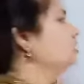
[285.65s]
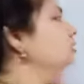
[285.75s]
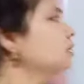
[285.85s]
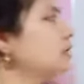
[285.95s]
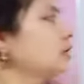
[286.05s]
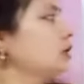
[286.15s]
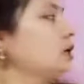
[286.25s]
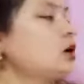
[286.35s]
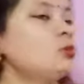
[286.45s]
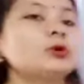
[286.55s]
okay,
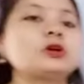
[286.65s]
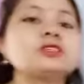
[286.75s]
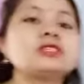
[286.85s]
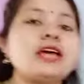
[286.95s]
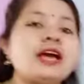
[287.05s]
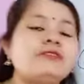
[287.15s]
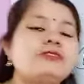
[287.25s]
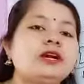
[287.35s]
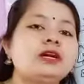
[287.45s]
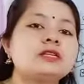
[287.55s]
now because they have
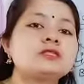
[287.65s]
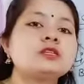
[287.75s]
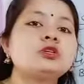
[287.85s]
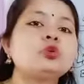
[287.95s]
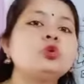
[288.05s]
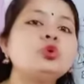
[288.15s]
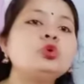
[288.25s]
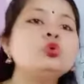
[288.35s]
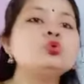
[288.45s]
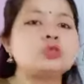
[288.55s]
tendency to
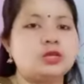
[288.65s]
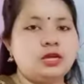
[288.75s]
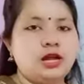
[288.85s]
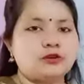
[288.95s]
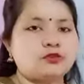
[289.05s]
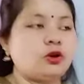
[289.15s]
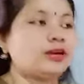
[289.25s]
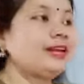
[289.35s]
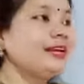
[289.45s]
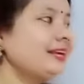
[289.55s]
lose electron,
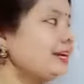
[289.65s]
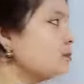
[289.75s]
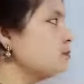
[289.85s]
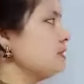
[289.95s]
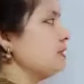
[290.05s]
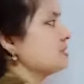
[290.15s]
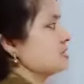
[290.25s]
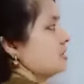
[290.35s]
it means